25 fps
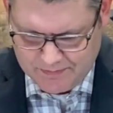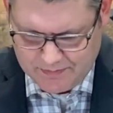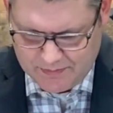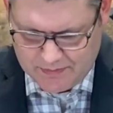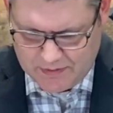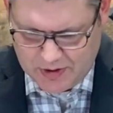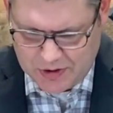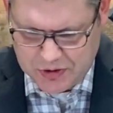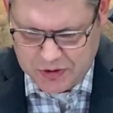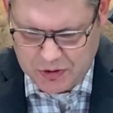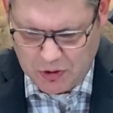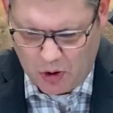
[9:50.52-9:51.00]

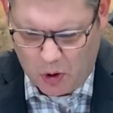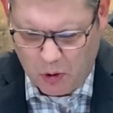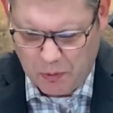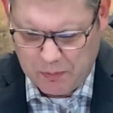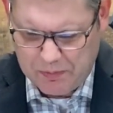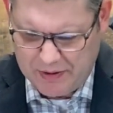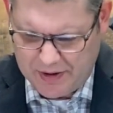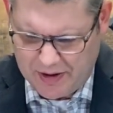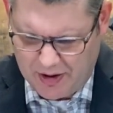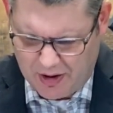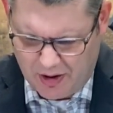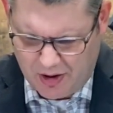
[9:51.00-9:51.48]
that you
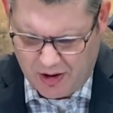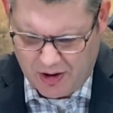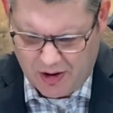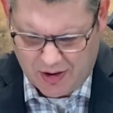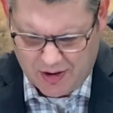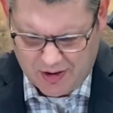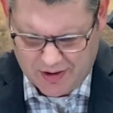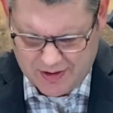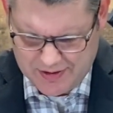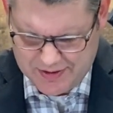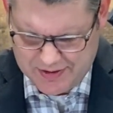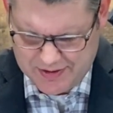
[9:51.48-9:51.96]
open our
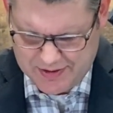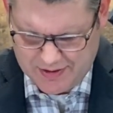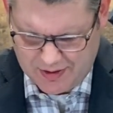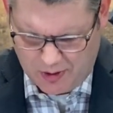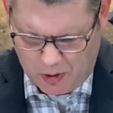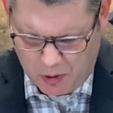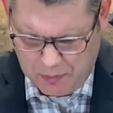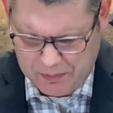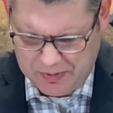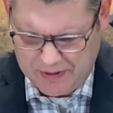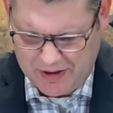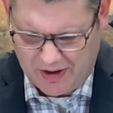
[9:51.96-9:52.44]
hearts,
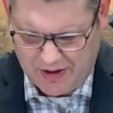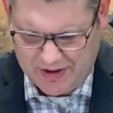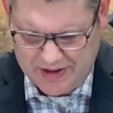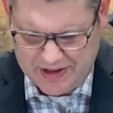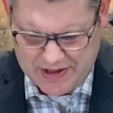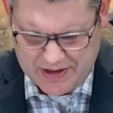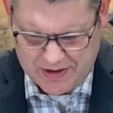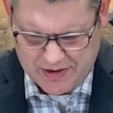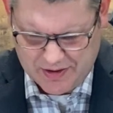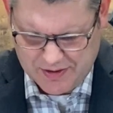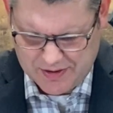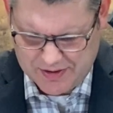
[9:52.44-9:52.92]
open our
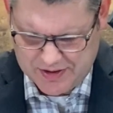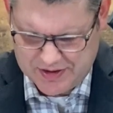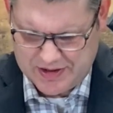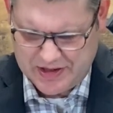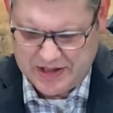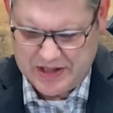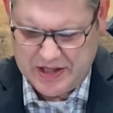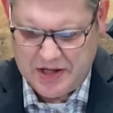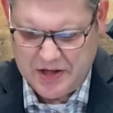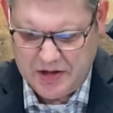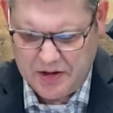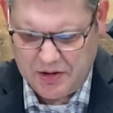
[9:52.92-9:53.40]
ears to
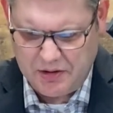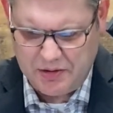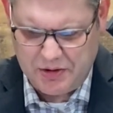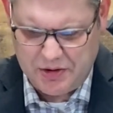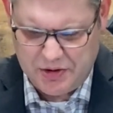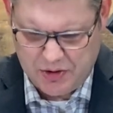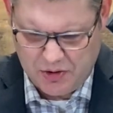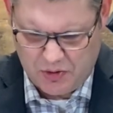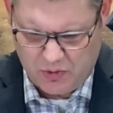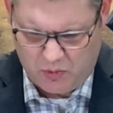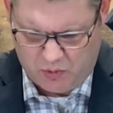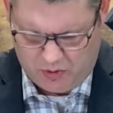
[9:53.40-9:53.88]
hear
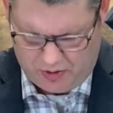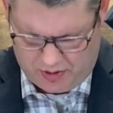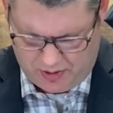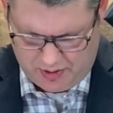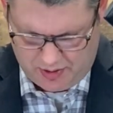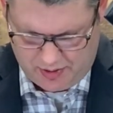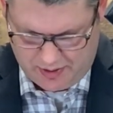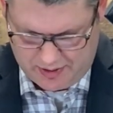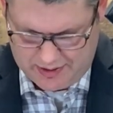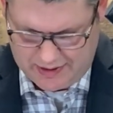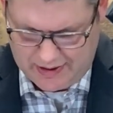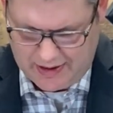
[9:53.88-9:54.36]
your
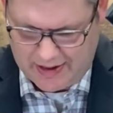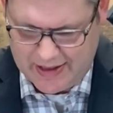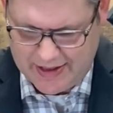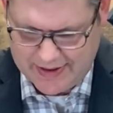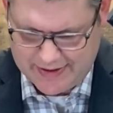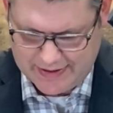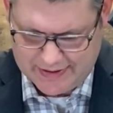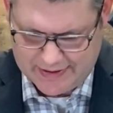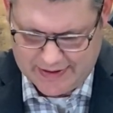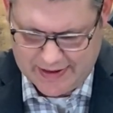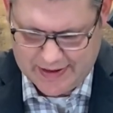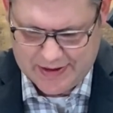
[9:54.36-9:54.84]
word, God,
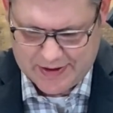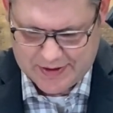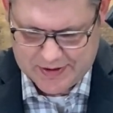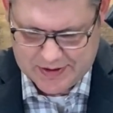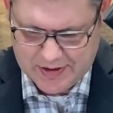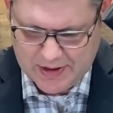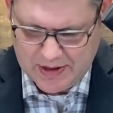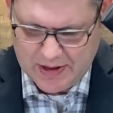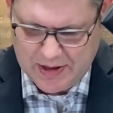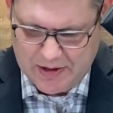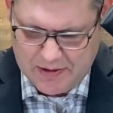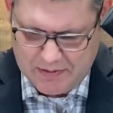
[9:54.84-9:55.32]
and let us
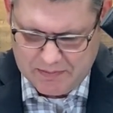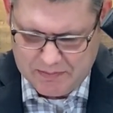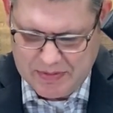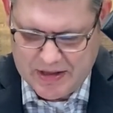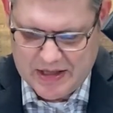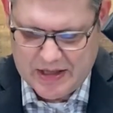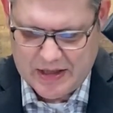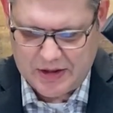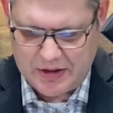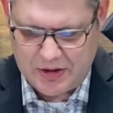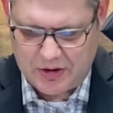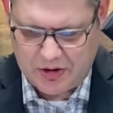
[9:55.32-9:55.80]

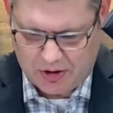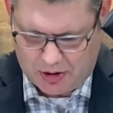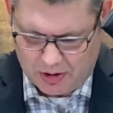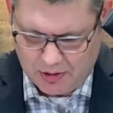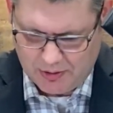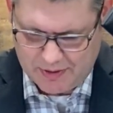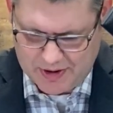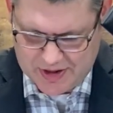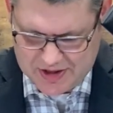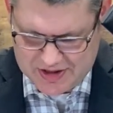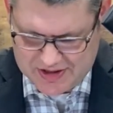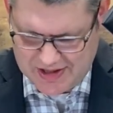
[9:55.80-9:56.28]
be
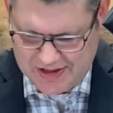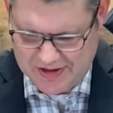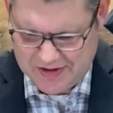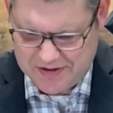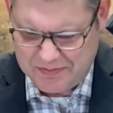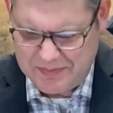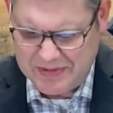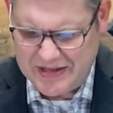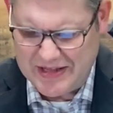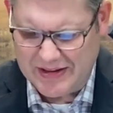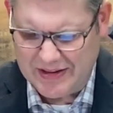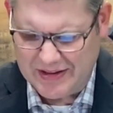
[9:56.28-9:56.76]
encouraged. Let us
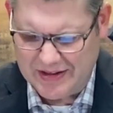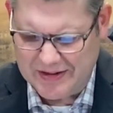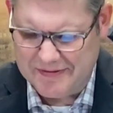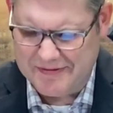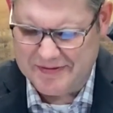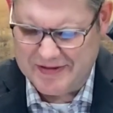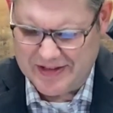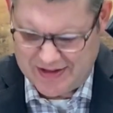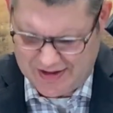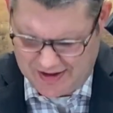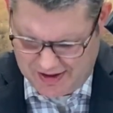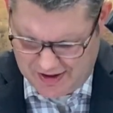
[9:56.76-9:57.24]
be
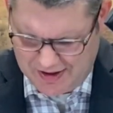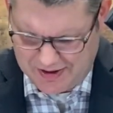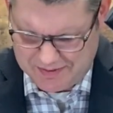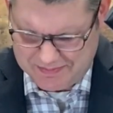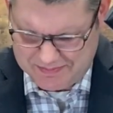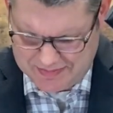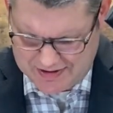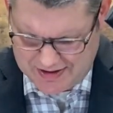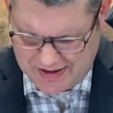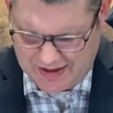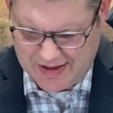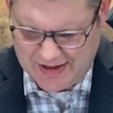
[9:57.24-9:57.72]
lifted
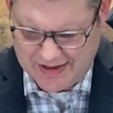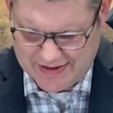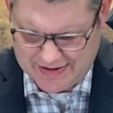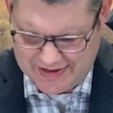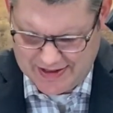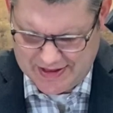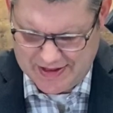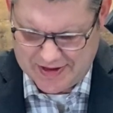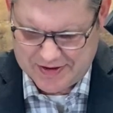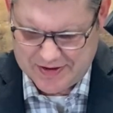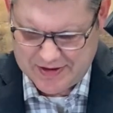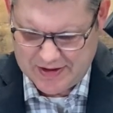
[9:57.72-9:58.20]
up, God.
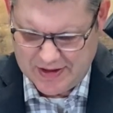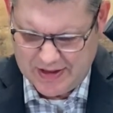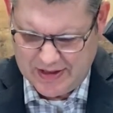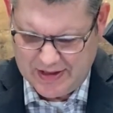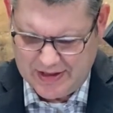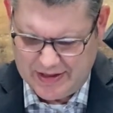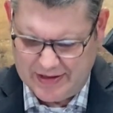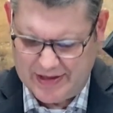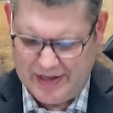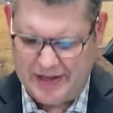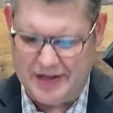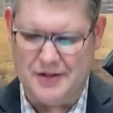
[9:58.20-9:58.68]
Let us,
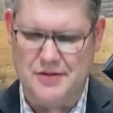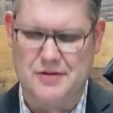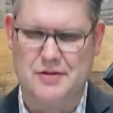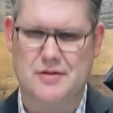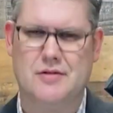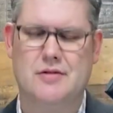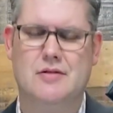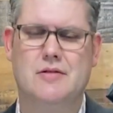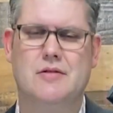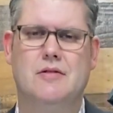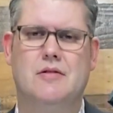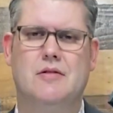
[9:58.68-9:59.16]
let
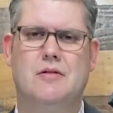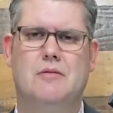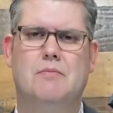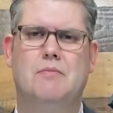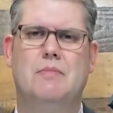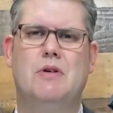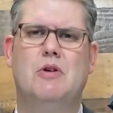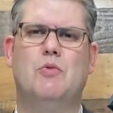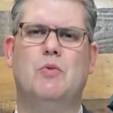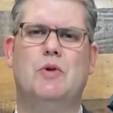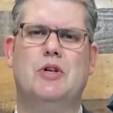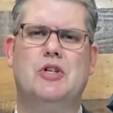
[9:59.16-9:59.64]
us
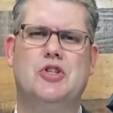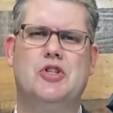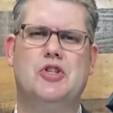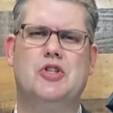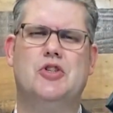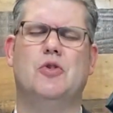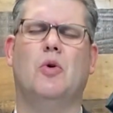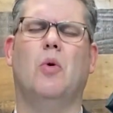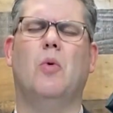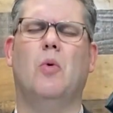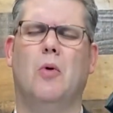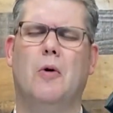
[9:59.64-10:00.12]
be
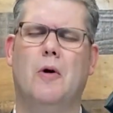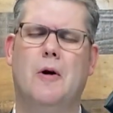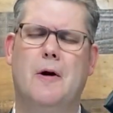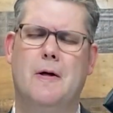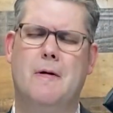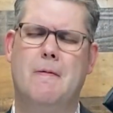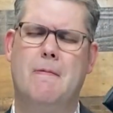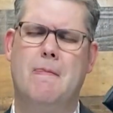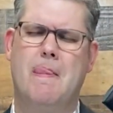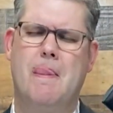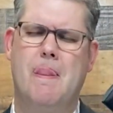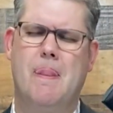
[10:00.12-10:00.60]

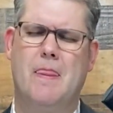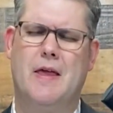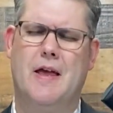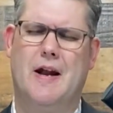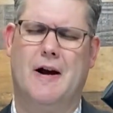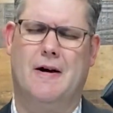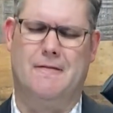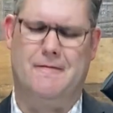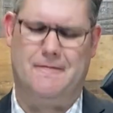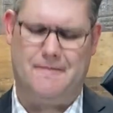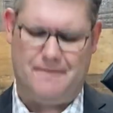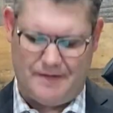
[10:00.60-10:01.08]
restored and
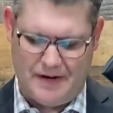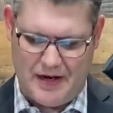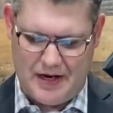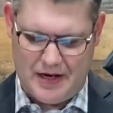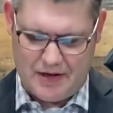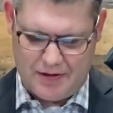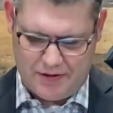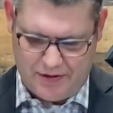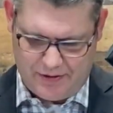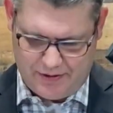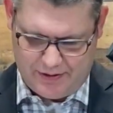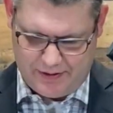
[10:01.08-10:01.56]
our
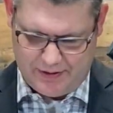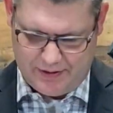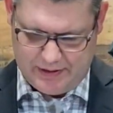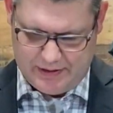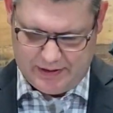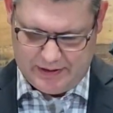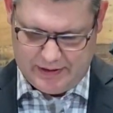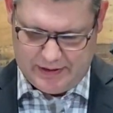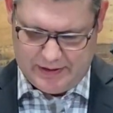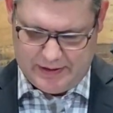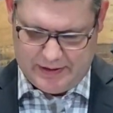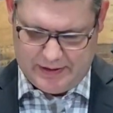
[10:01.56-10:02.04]
faith
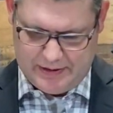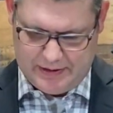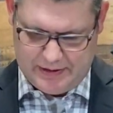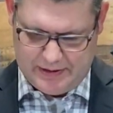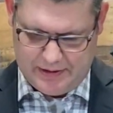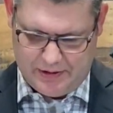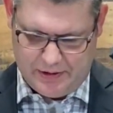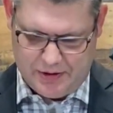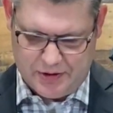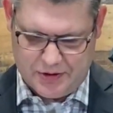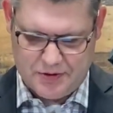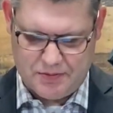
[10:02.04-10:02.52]

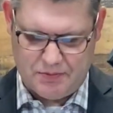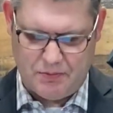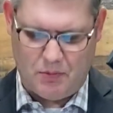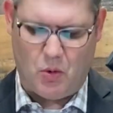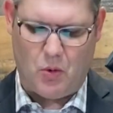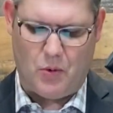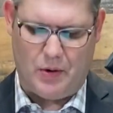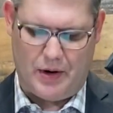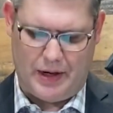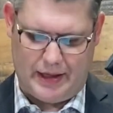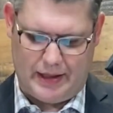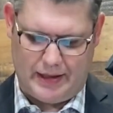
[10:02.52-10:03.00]
this
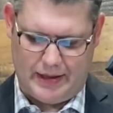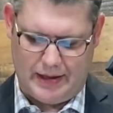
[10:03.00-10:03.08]
morning,